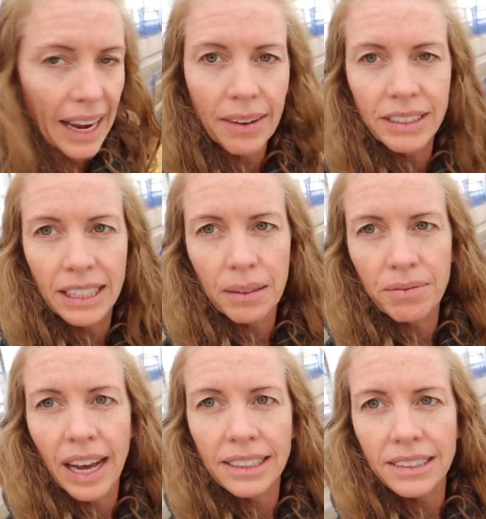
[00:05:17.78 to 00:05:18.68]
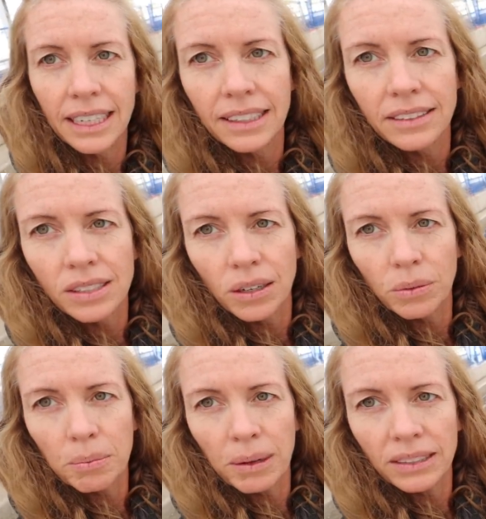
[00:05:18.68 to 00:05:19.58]
I have to get them vaccinated, so
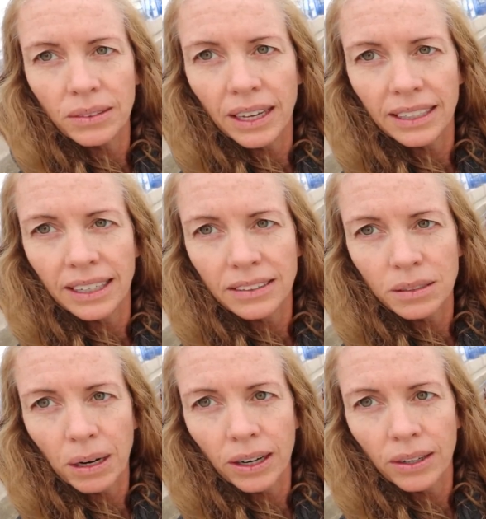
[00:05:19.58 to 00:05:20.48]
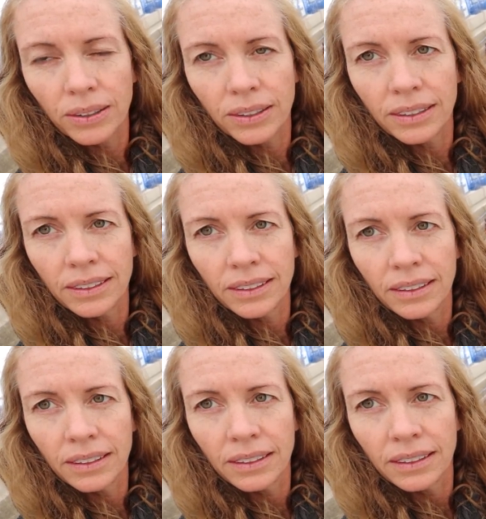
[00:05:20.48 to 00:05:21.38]
we may do that yet tomorrow
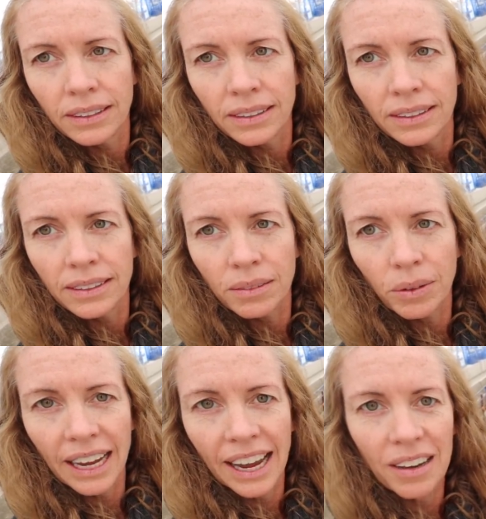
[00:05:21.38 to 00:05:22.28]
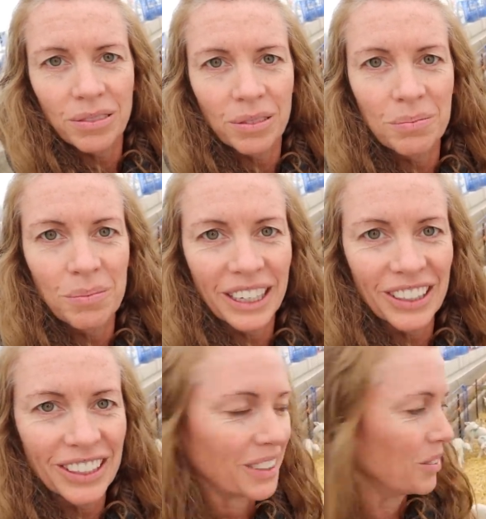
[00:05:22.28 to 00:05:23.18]
when I have my
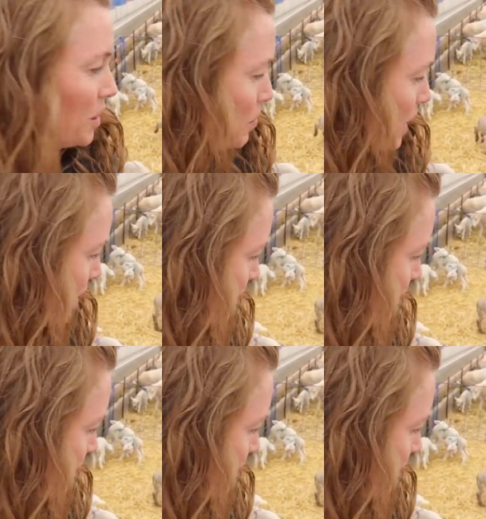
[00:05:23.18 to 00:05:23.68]
girl with me.